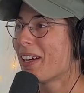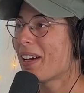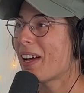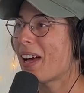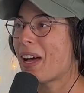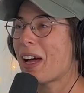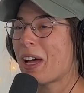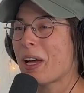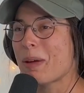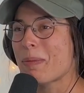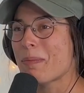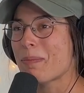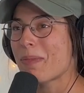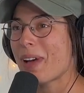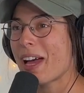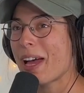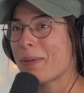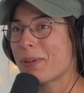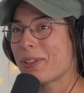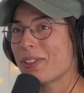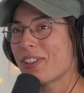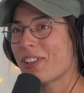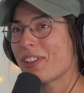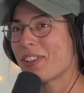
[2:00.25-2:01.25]
I
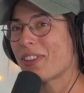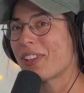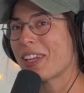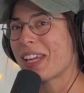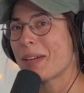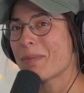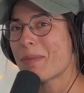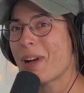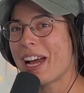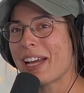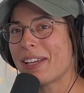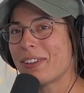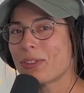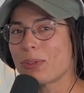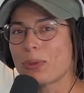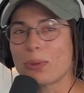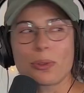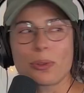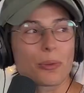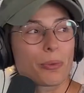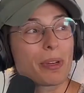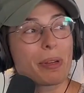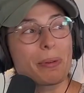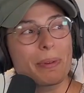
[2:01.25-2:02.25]
went to the same high
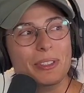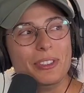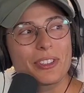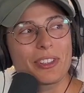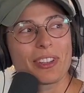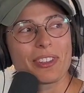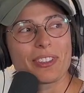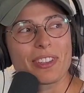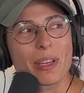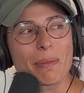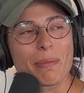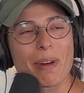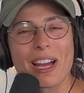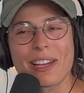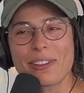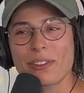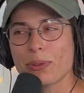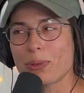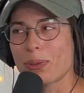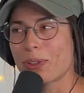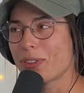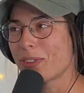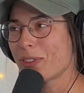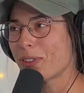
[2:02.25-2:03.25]
school. We went to the same high
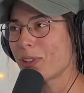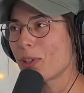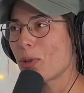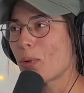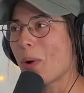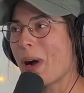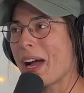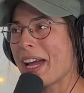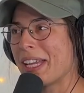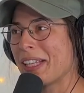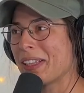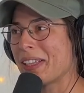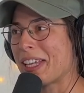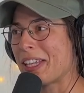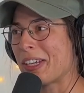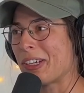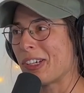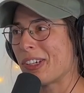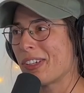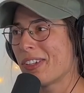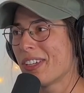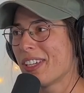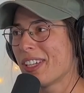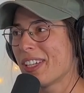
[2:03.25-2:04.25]
school as Kawhi
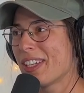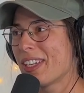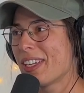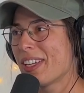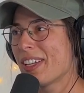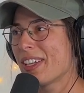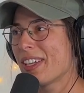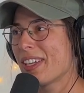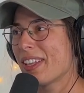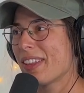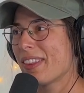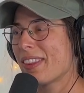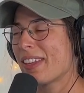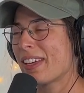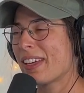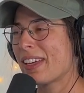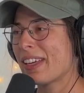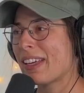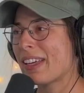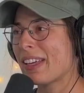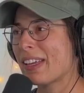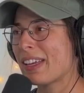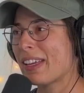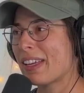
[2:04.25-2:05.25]
Leonard,
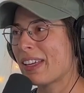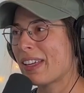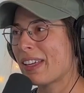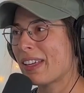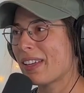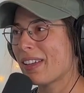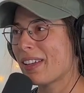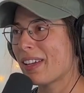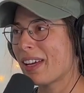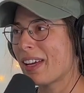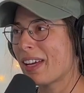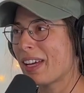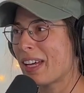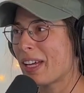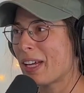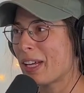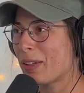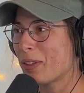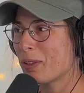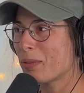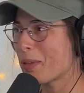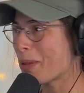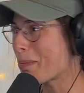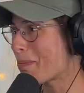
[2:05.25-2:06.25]

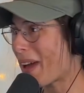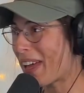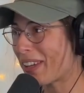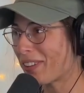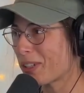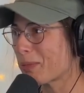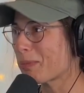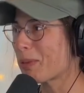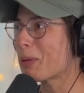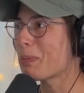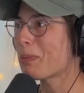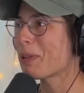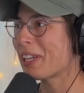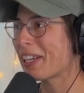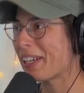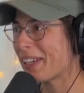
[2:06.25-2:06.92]
the basketball player.